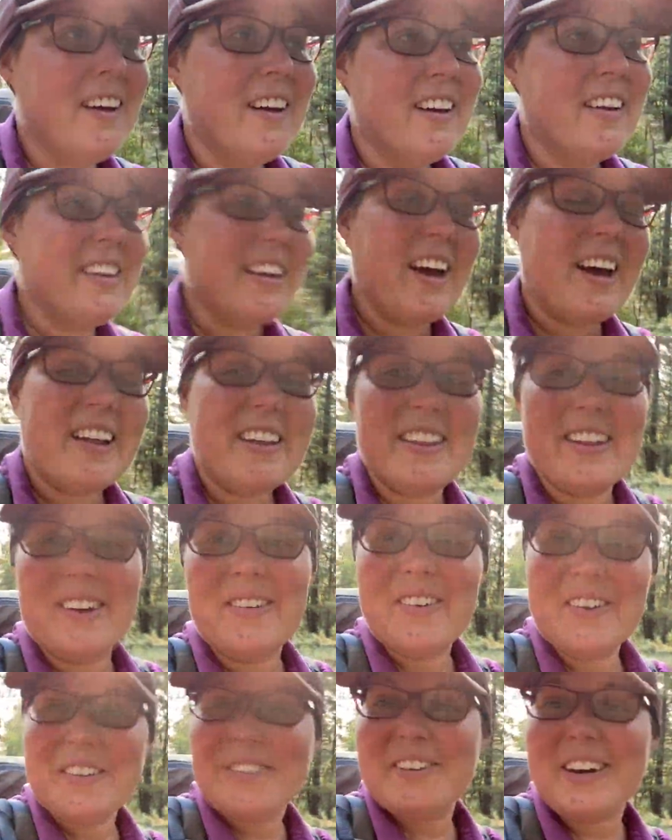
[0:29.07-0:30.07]
yeah, they
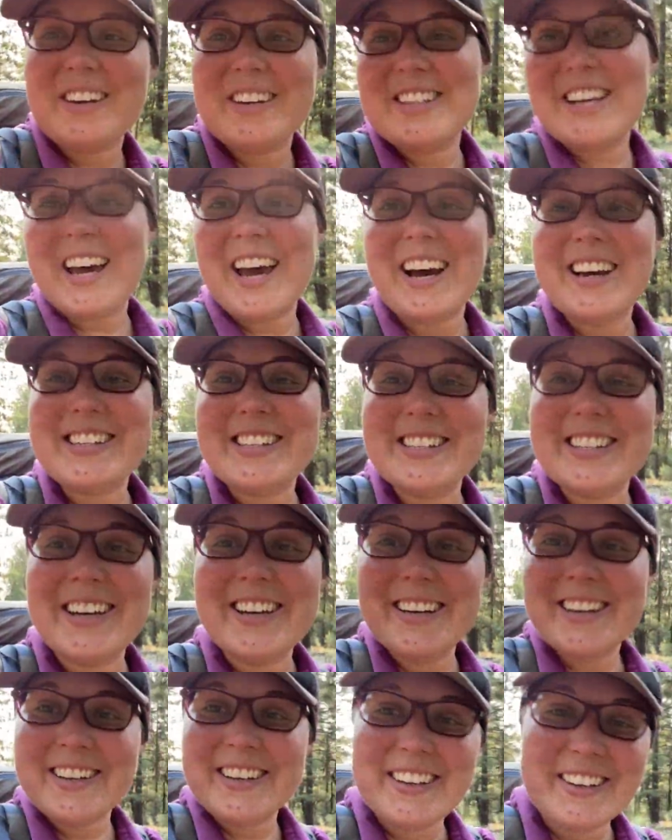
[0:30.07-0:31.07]
were
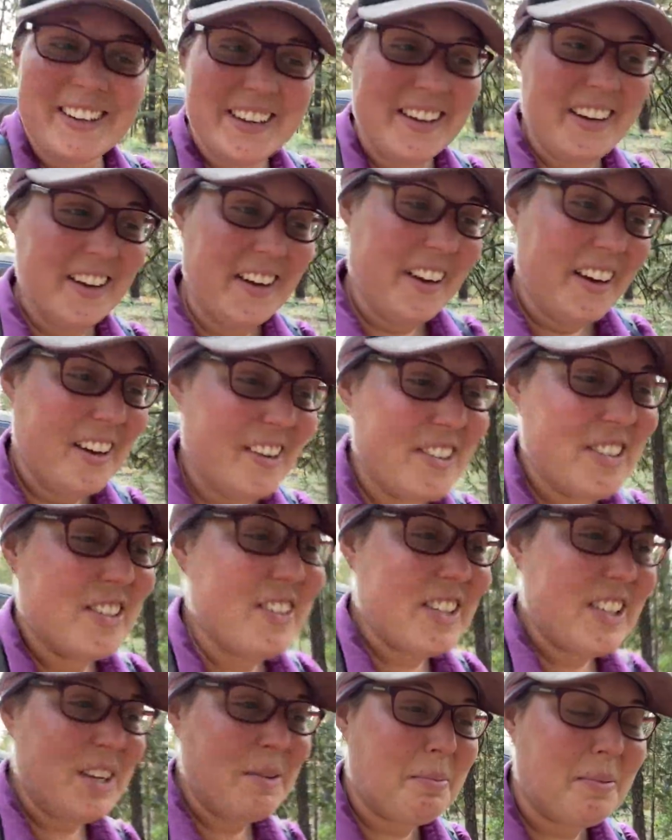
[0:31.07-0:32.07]
fantastic. I
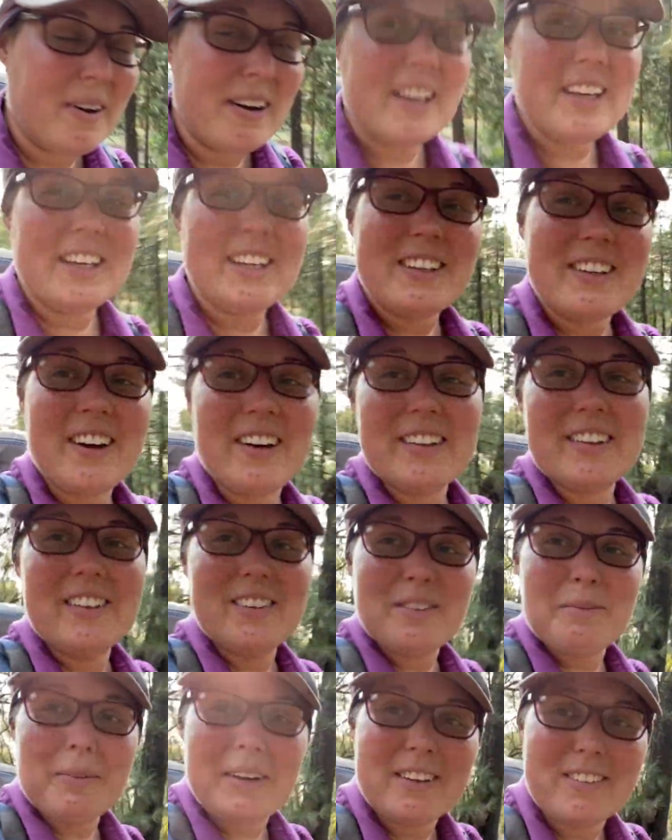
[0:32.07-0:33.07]
just keep running into all these
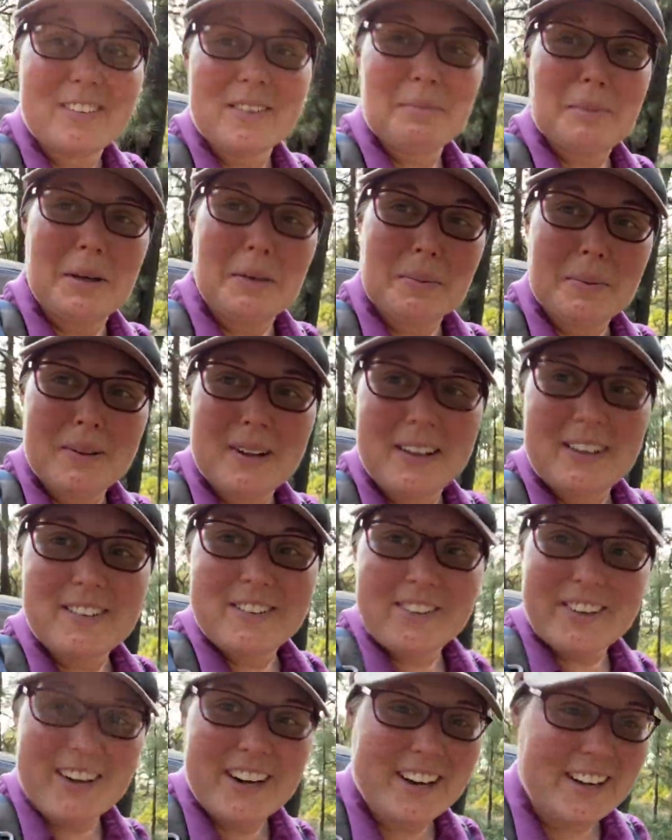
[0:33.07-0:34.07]
amazing people on
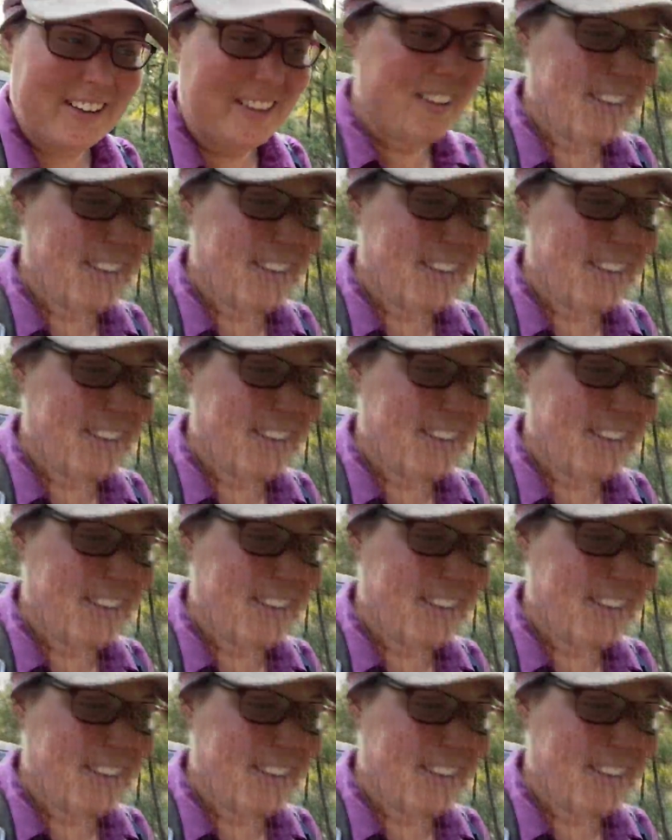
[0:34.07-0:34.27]
trail.